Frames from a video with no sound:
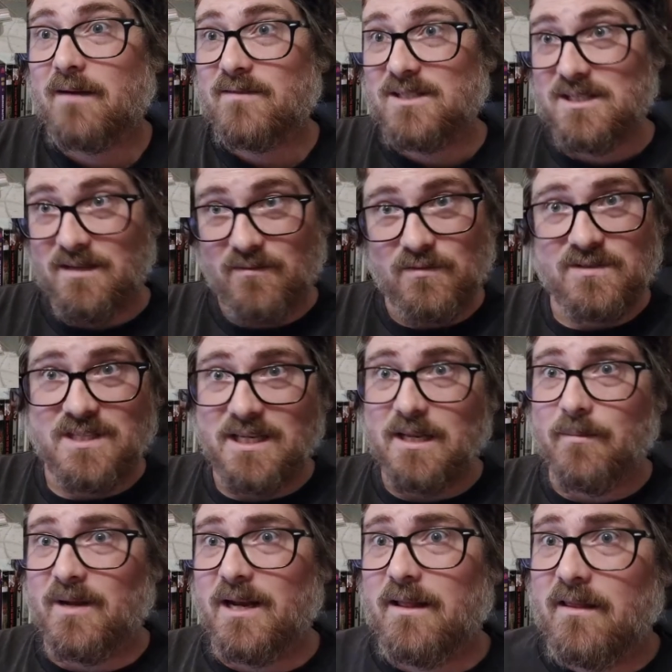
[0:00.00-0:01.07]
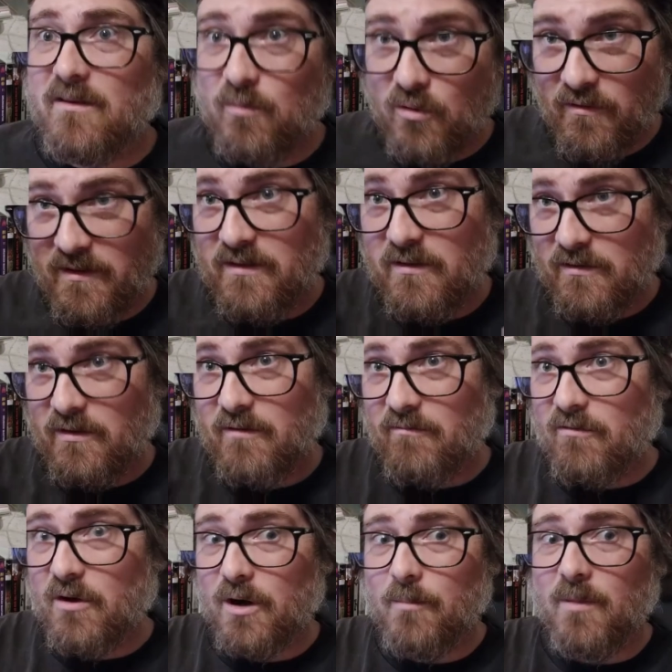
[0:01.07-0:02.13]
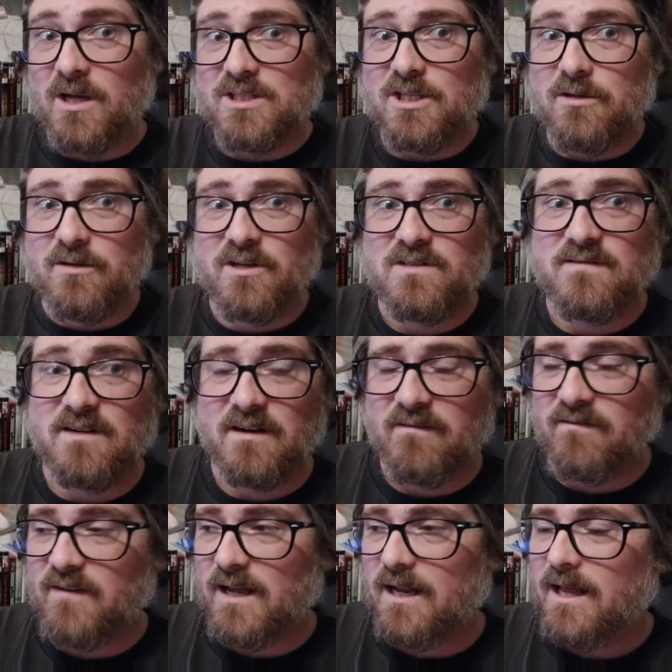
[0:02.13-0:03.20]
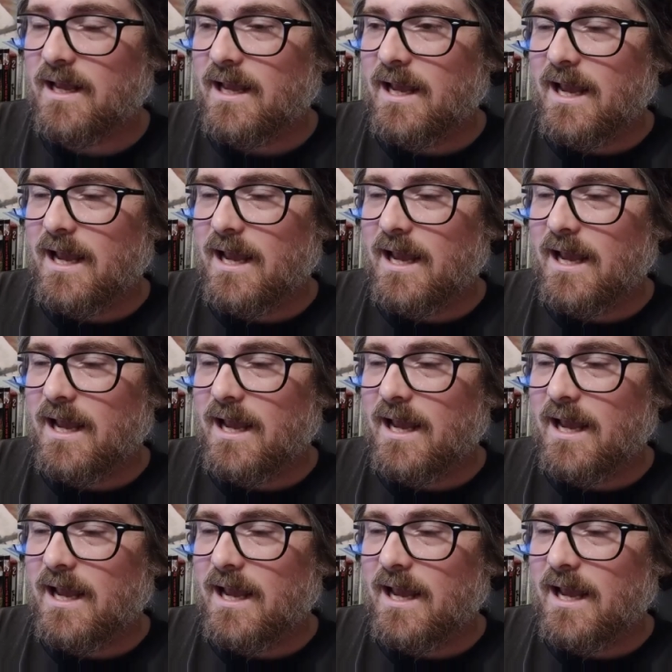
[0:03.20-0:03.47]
Obviously, if you've seen him in any of his movies, he's, like, very muscular and he's very fit.